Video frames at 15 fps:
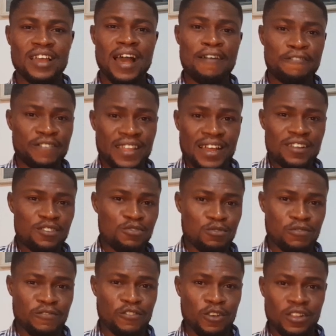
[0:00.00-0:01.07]
after
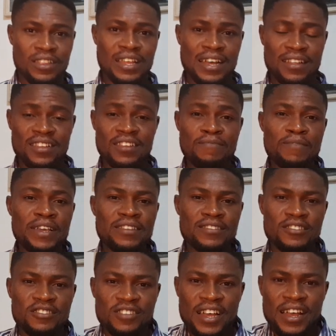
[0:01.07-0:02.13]
you've done that, it makes
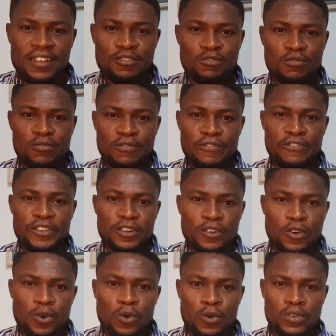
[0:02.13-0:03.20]
the child to feel
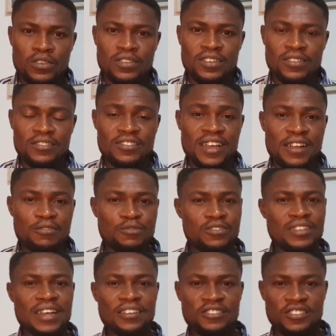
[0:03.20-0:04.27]
cold. The child will
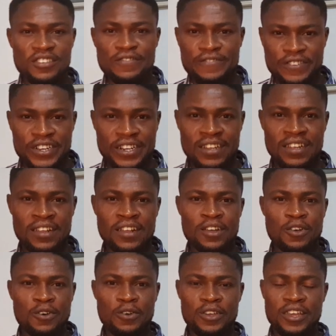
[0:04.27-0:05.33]
start shivering.
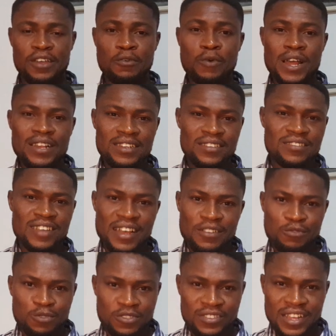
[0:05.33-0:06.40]
Okay, when the
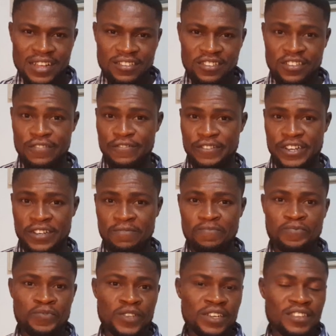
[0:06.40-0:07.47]
child will start shivering,
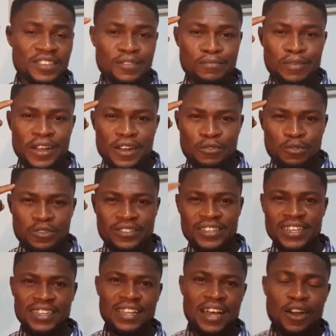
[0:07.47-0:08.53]
the brain will
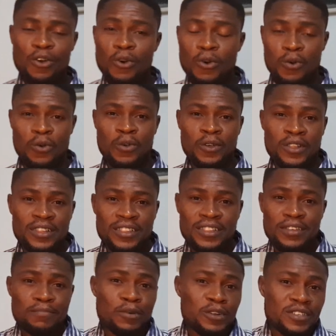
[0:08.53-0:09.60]
think that, oh,
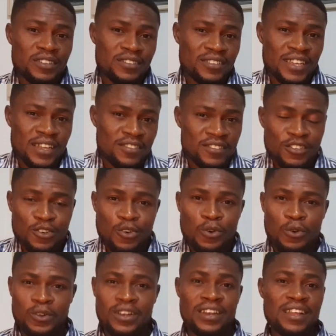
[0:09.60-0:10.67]
the body is getting
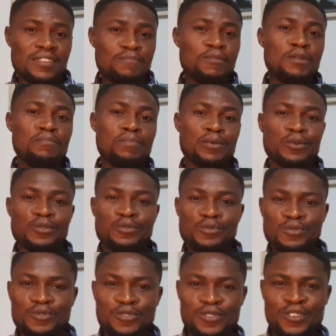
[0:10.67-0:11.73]
cold, let me
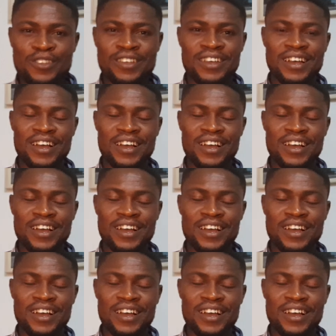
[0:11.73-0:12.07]
produce